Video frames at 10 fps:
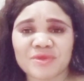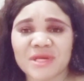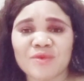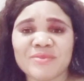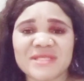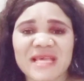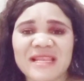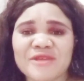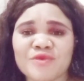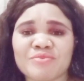They will be
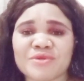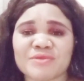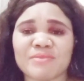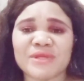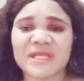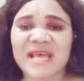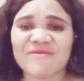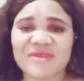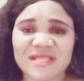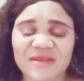telling you, postponing
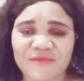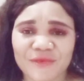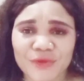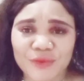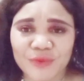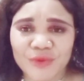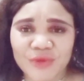everything for you.